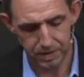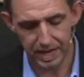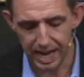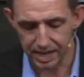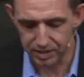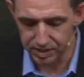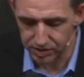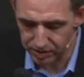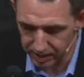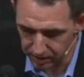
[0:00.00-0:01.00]
he has this
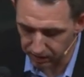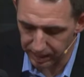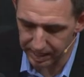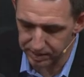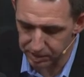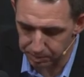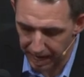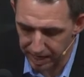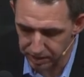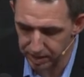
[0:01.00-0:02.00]
zeal, he has this
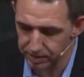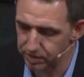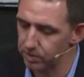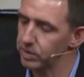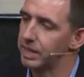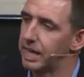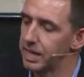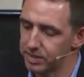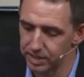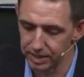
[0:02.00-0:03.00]
passion, and zeal.
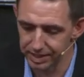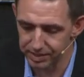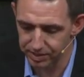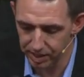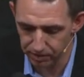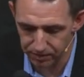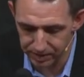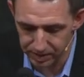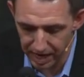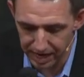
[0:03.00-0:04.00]
Again, zeal itself
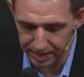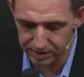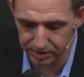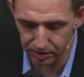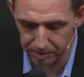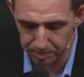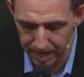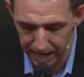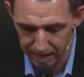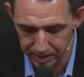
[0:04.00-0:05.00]
is not necessarily
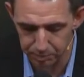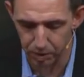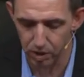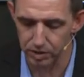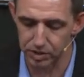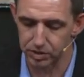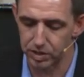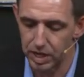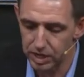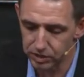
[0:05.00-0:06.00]
bad, as Paul
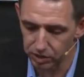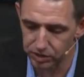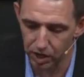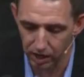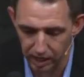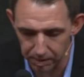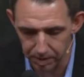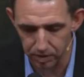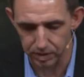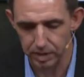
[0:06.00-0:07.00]
just starts talking
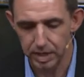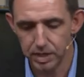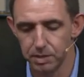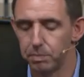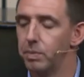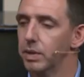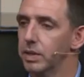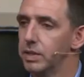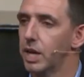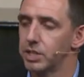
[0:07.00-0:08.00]
about the,
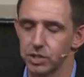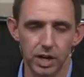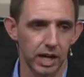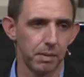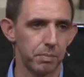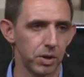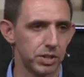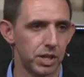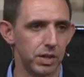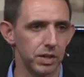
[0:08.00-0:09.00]
the uh, not just talking about
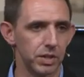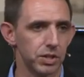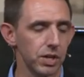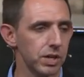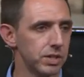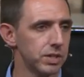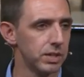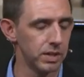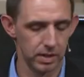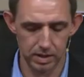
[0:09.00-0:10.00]
persecuting the church.